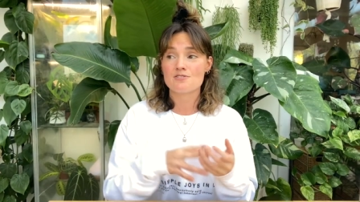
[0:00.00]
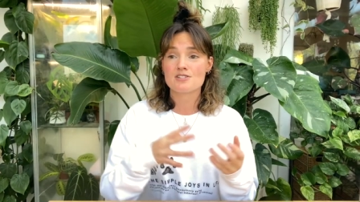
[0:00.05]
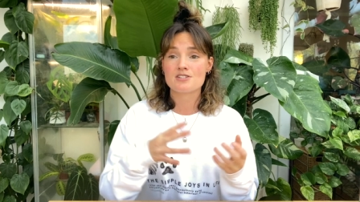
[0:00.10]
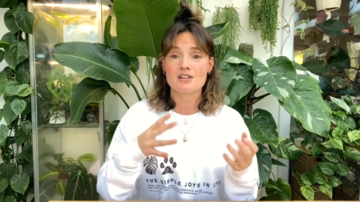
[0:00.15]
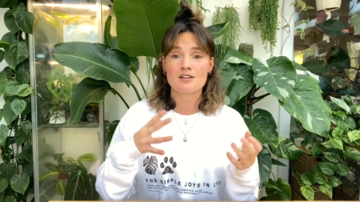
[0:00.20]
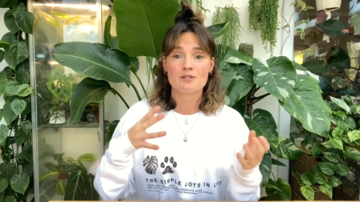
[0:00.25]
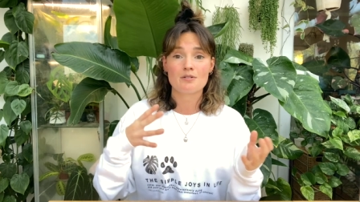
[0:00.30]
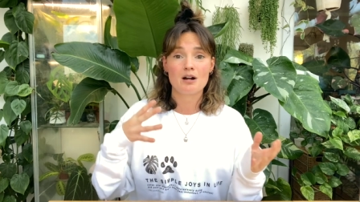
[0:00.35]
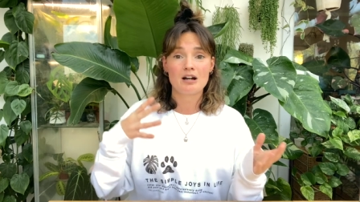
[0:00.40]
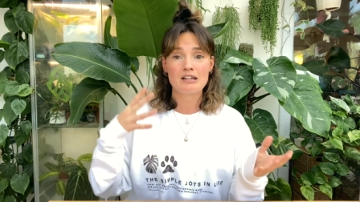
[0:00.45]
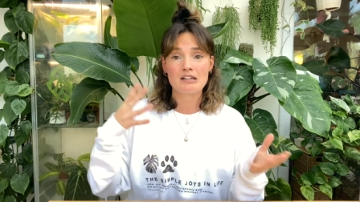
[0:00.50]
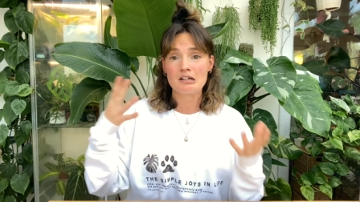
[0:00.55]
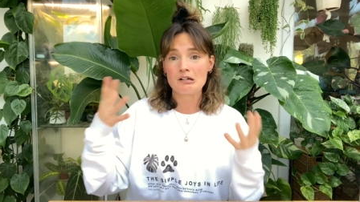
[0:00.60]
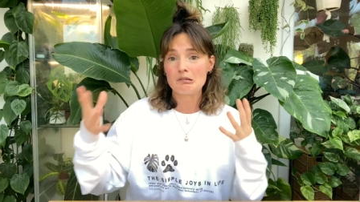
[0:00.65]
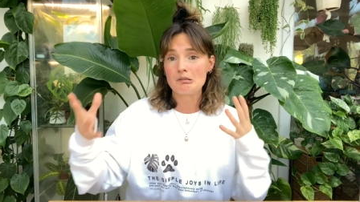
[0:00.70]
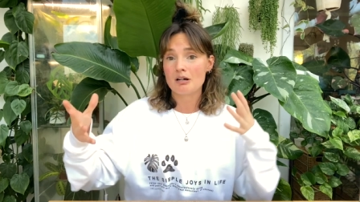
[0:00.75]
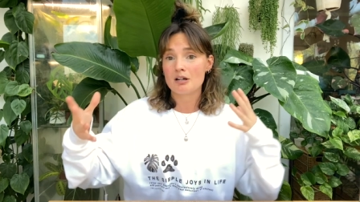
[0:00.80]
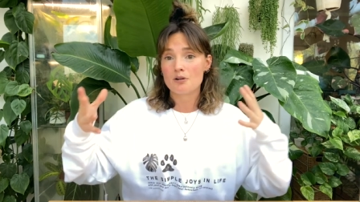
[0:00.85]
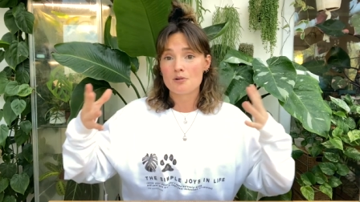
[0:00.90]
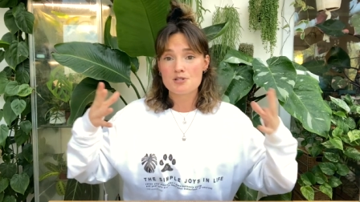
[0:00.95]
So I
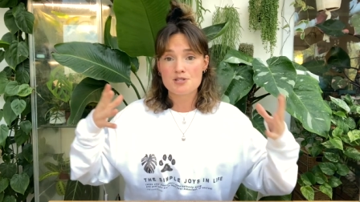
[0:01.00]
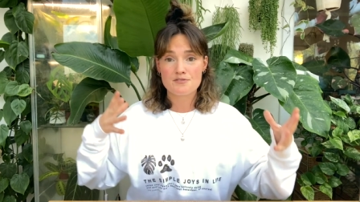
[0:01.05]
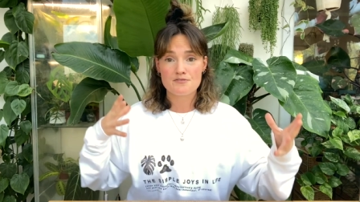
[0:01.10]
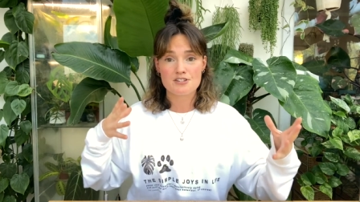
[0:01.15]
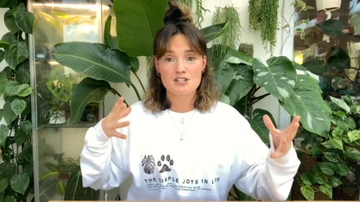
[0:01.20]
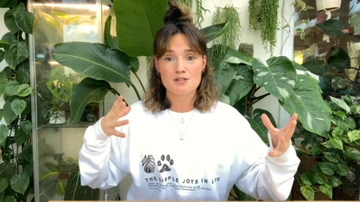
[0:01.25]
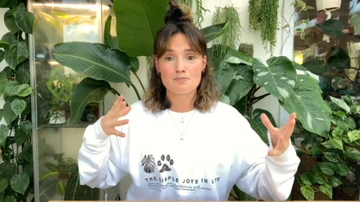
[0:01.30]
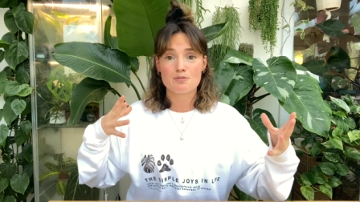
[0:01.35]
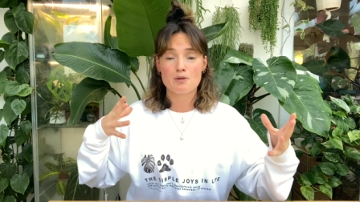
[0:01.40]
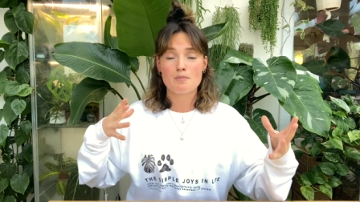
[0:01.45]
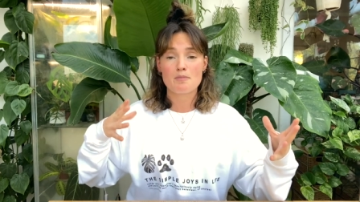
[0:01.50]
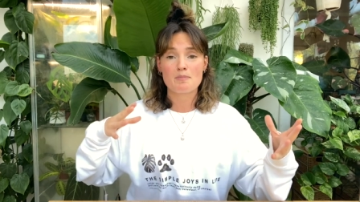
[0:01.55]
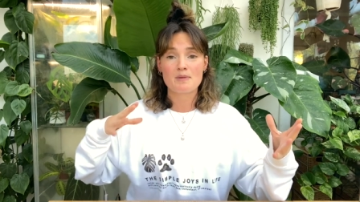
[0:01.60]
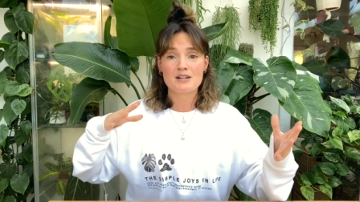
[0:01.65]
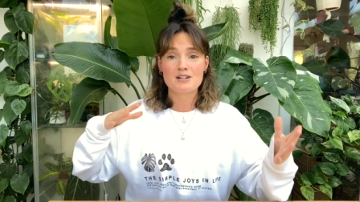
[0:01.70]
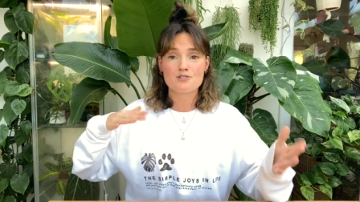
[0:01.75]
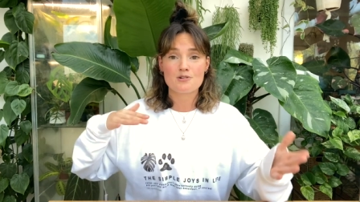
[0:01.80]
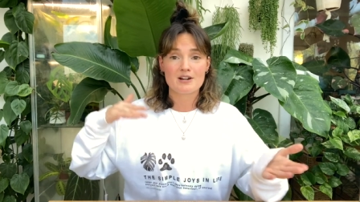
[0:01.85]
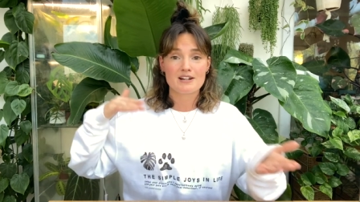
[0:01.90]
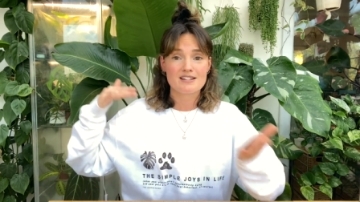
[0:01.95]
know a lot of us are
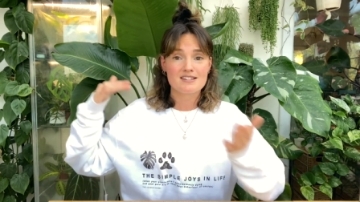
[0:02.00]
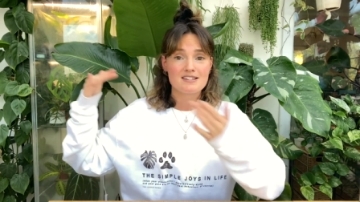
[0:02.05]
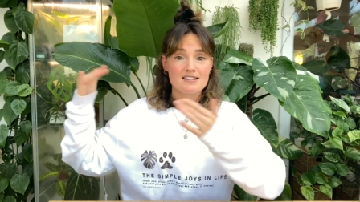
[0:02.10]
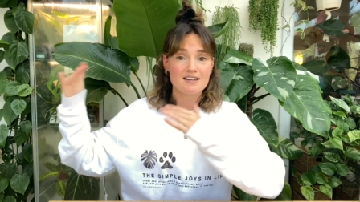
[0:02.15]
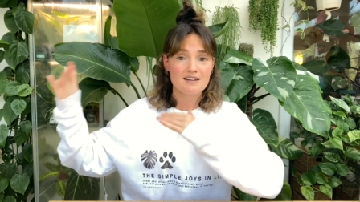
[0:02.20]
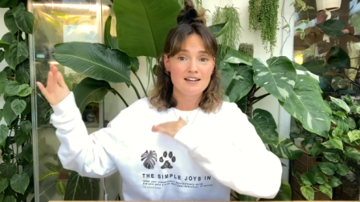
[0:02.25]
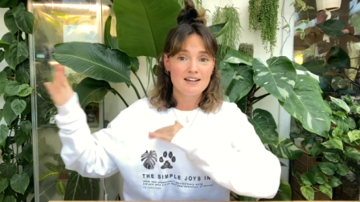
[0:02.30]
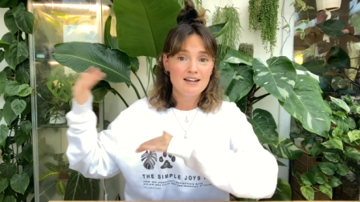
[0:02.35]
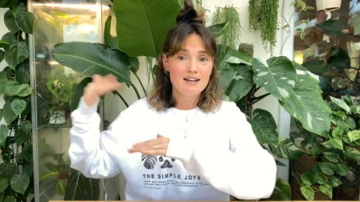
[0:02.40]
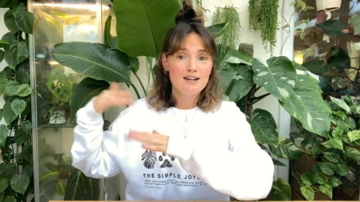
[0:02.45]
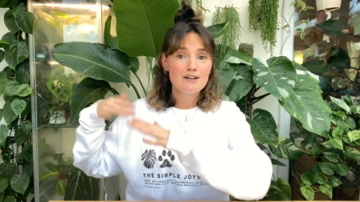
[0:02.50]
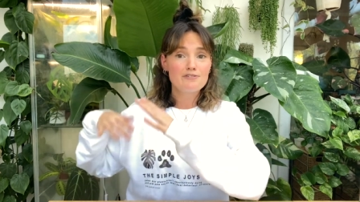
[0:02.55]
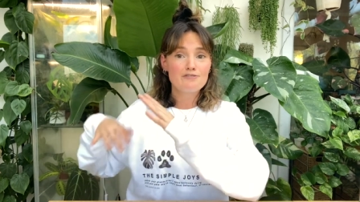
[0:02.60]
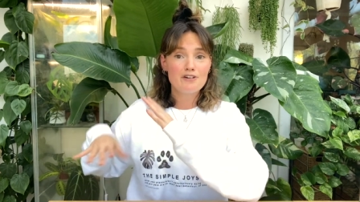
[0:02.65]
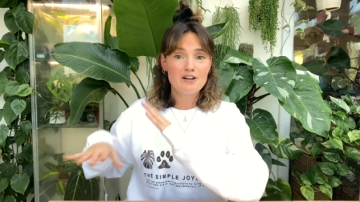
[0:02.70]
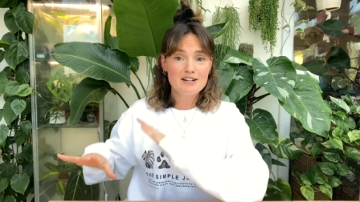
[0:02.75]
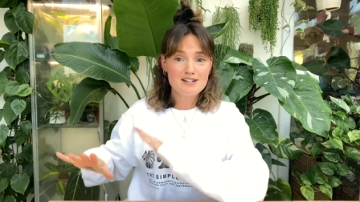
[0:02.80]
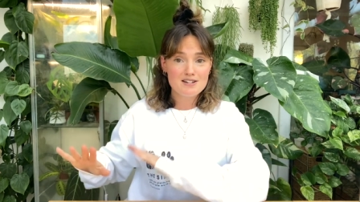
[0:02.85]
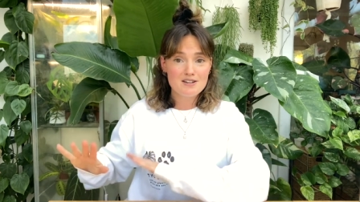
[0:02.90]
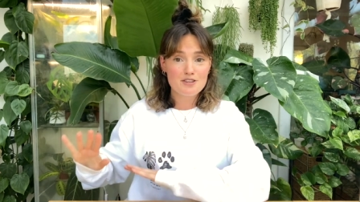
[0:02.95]
probably trying to
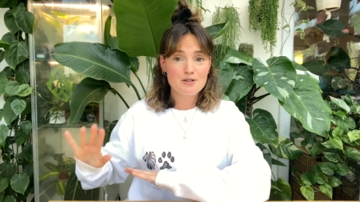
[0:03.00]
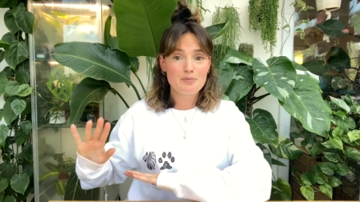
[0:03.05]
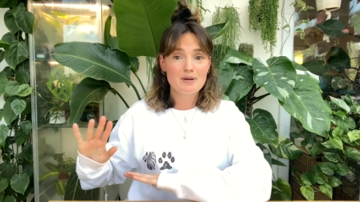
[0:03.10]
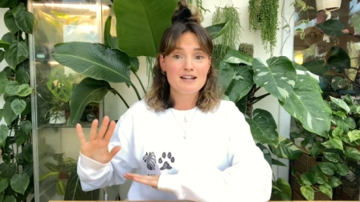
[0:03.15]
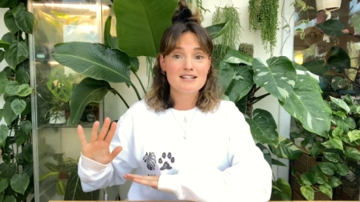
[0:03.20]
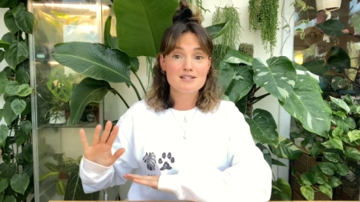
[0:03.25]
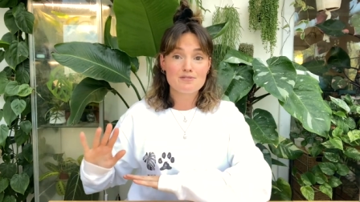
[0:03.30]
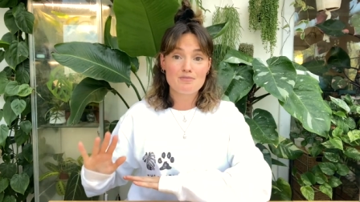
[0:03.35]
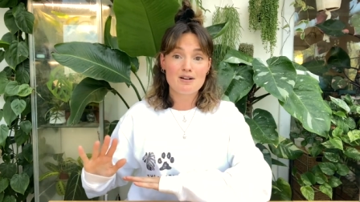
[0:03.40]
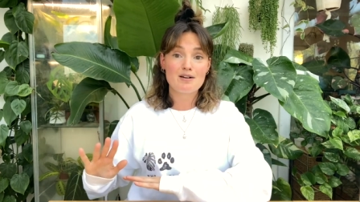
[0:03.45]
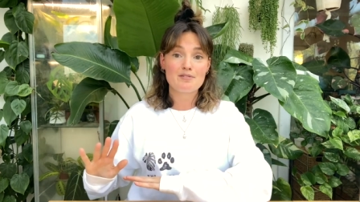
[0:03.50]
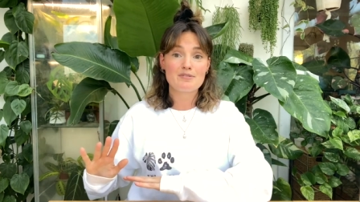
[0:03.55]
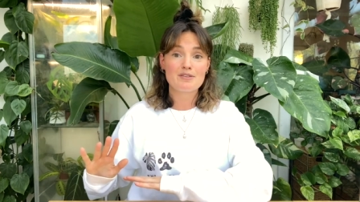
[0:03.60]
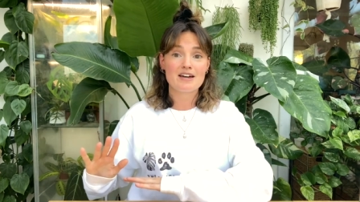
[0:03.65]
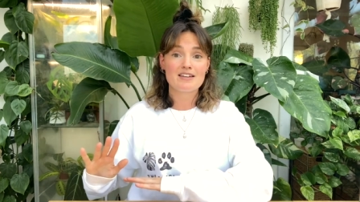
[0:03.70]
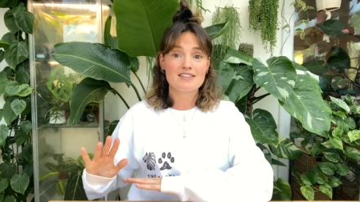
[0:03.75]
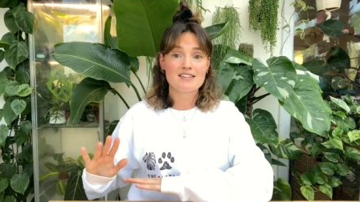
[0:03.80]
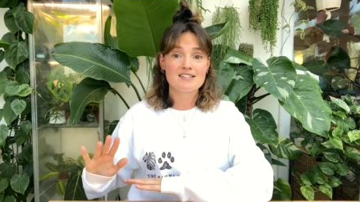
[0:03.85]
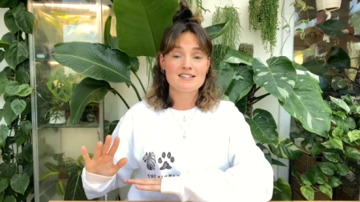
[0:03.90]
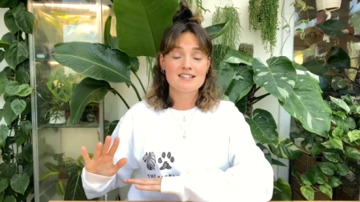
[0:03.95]
find other ways around
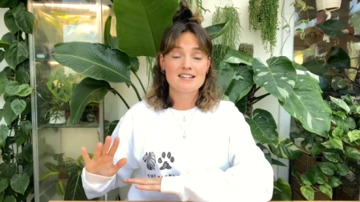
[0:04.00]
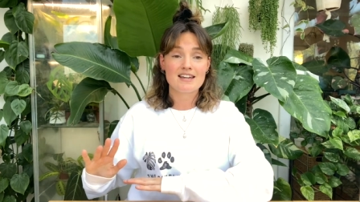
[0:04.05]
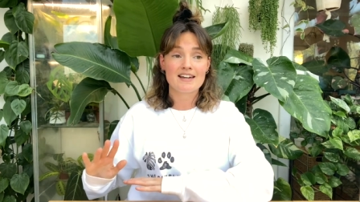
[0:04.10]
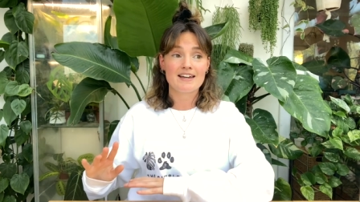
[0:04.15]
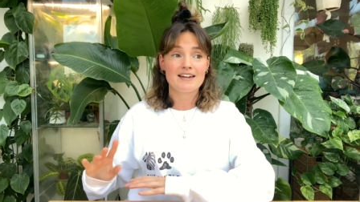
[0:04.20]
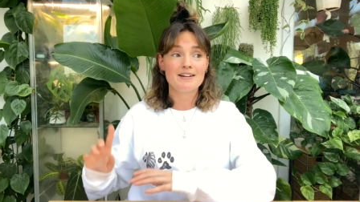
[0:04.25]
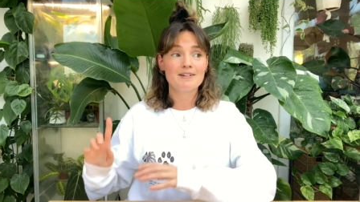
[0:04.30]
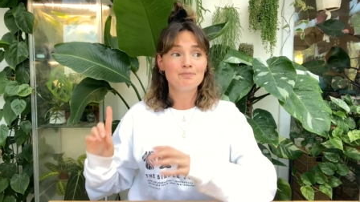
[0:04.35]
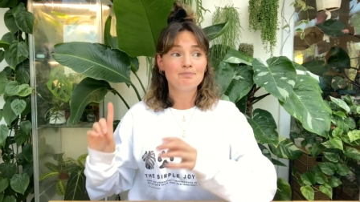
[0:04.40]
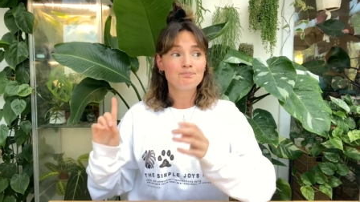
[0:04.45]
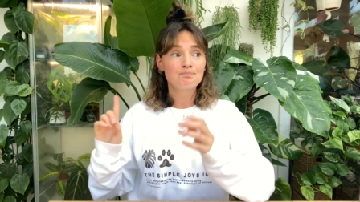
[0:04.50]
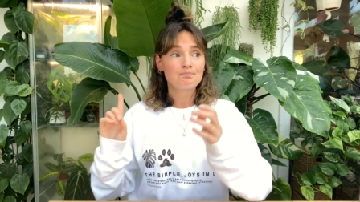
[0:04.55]
that this year.